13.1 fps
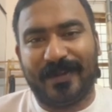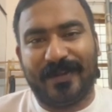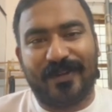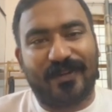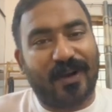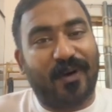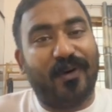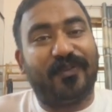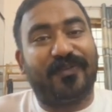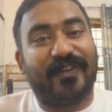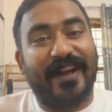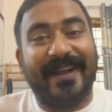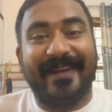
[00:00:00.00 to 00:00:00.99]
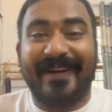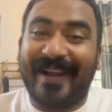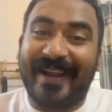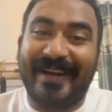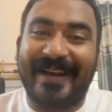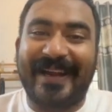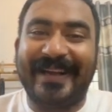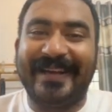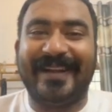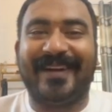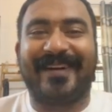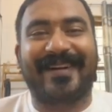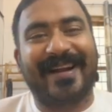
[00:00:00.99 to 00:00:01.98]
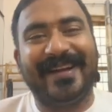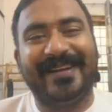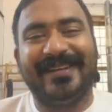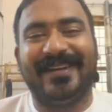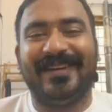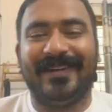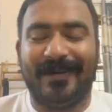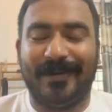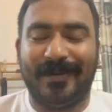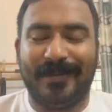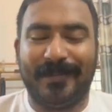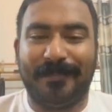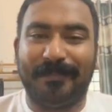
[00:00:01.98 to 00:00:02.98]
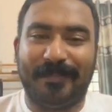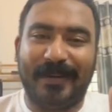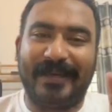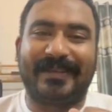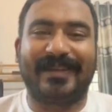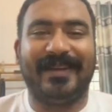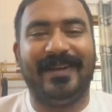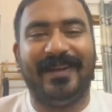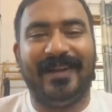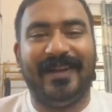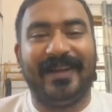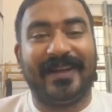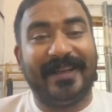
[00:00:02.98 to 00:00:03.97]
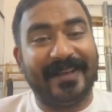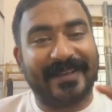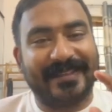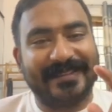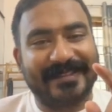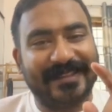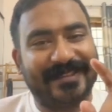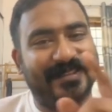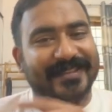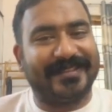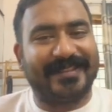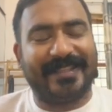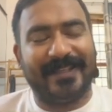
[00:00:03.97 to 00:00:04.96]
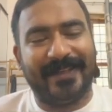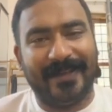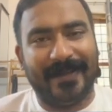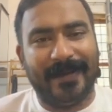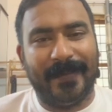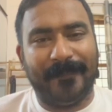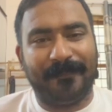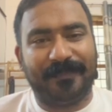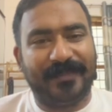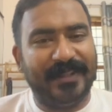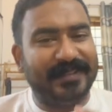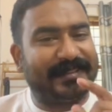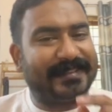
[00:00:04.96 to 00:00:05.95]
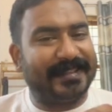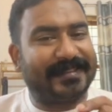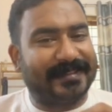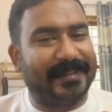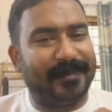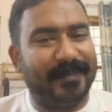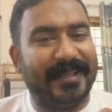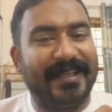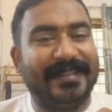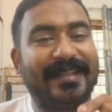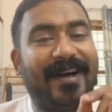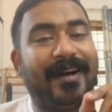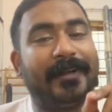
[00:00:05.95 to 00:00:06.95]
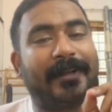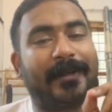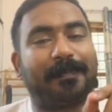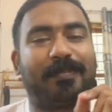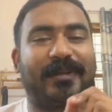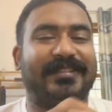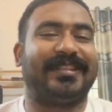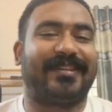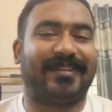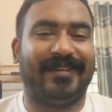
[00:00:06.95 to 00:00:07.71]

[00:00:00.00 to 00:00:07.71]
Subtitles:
Sound fair and ideal, right? But here is the twist. This system is under pressure.